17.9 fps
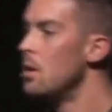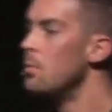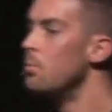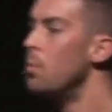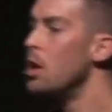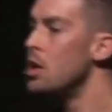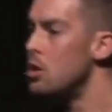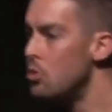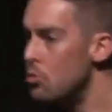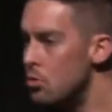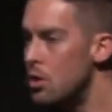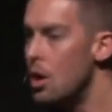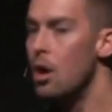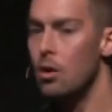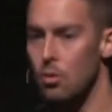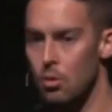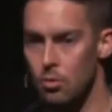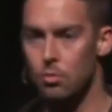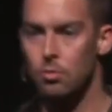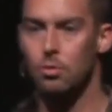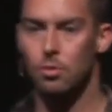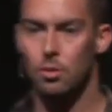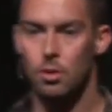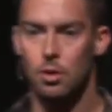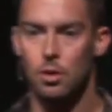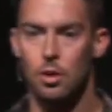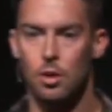But you know,
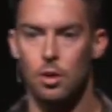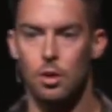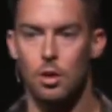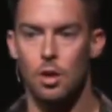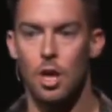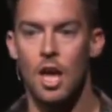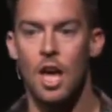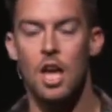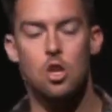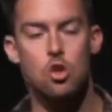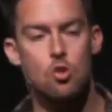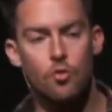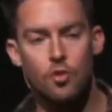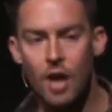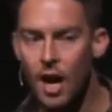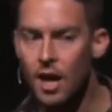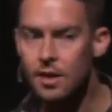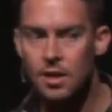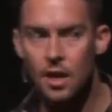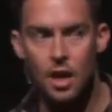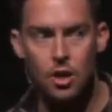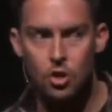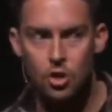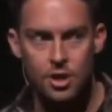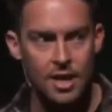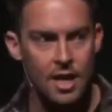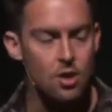and you've got to
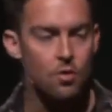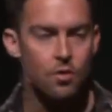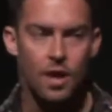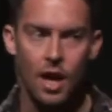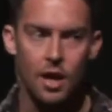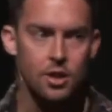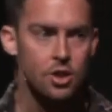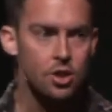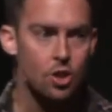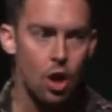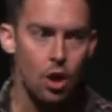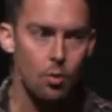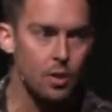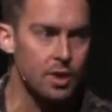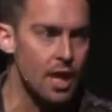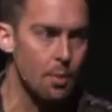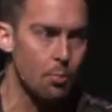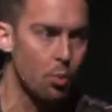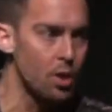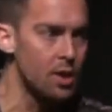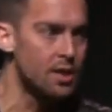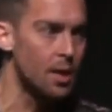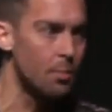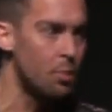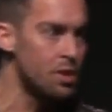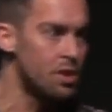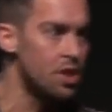understand, you've got to start with that
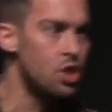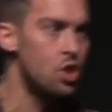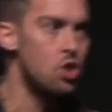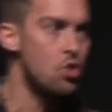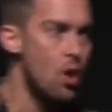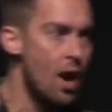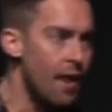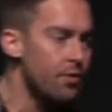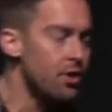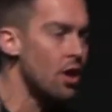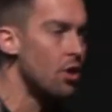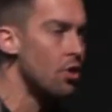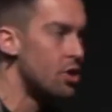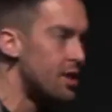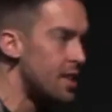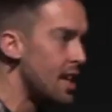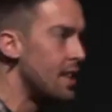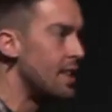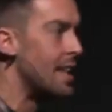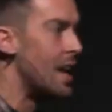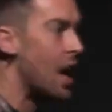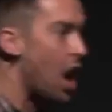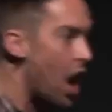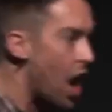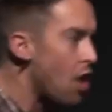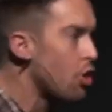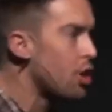presupposition. You have to understand that
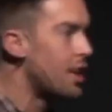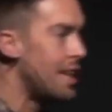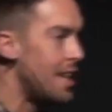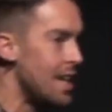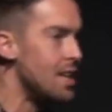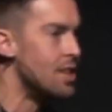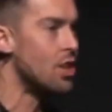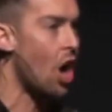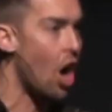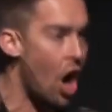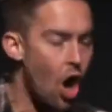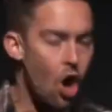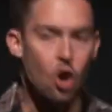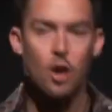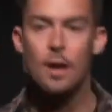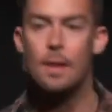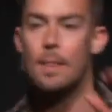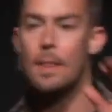our kids are,